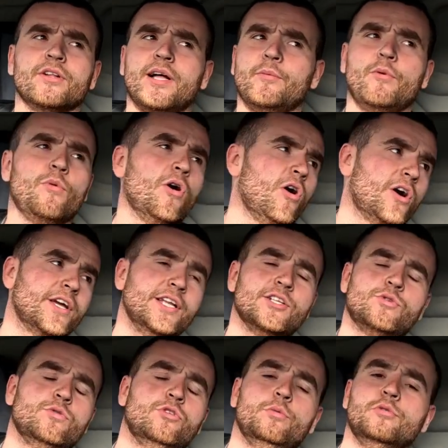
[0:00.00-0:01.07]
Like, we're walking
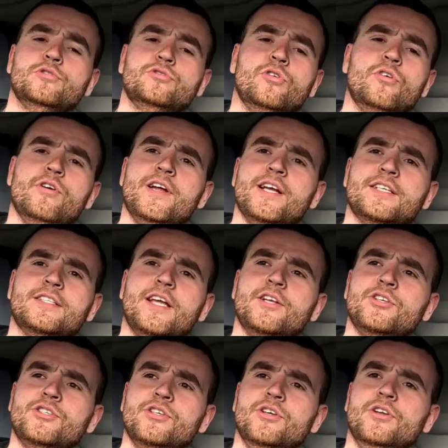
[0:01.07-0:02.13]
into a double story
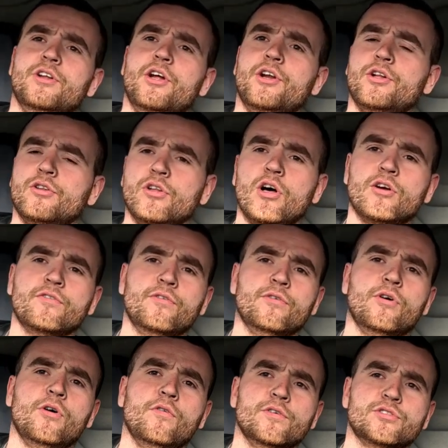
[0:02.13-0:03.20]
extension and a lot of
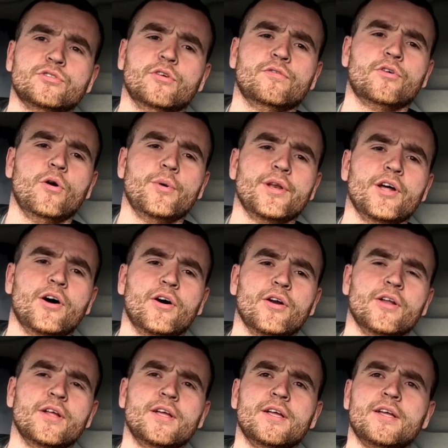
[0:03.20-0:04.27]
other stuff going on,
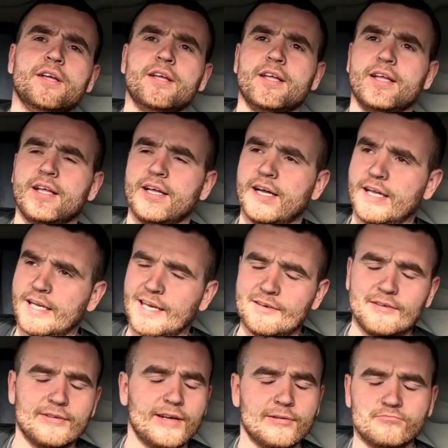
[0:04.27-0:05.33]
and
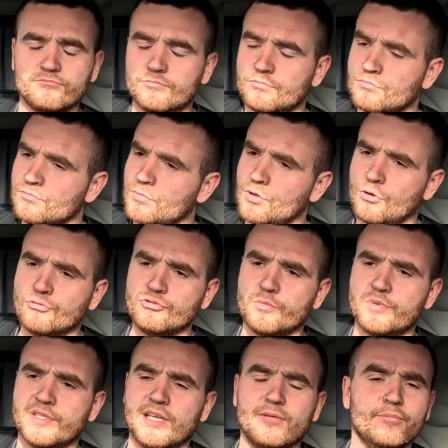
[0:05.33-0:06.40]
I'm
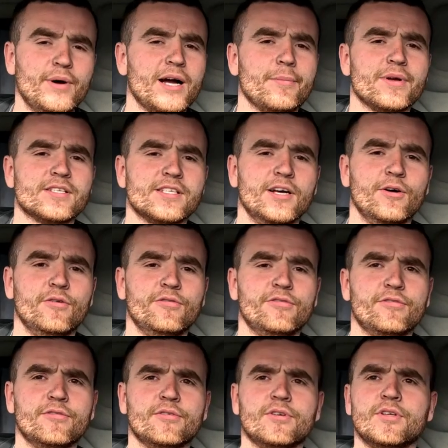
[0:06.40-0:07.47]
100% back myself.
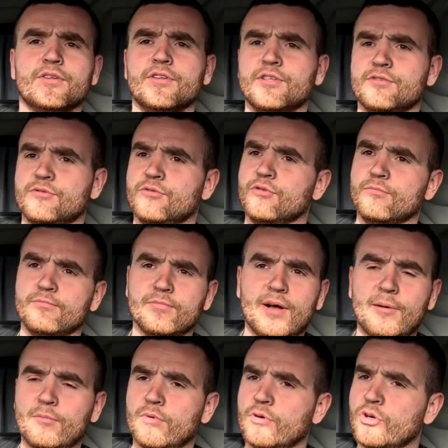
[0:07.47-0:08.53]

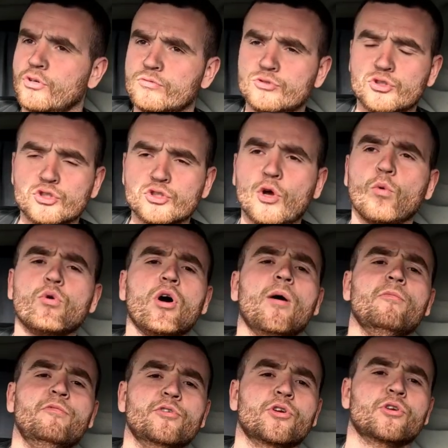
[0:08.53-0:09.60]
I'm so
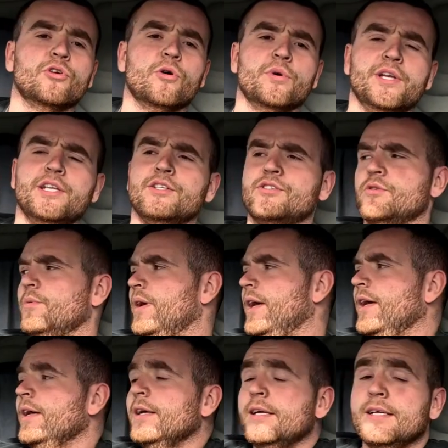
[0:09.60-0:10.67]
confident going into it,
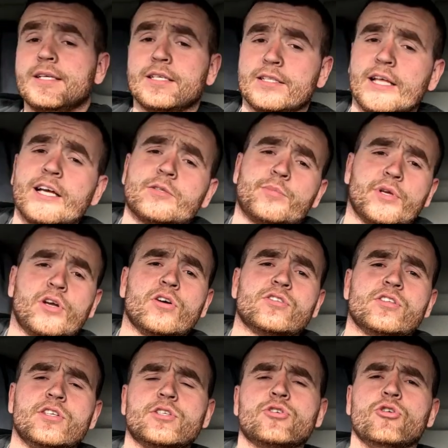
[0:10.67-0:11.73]
and that is because
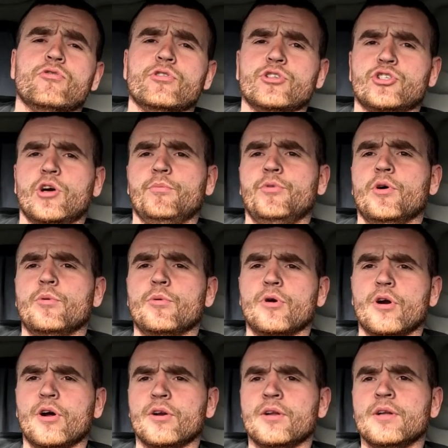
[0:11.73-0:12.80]
of this current job that we're
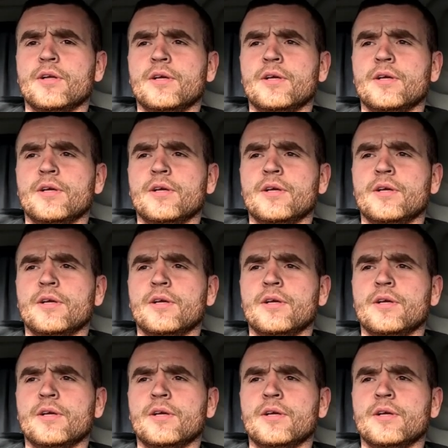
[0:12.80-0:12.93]
on.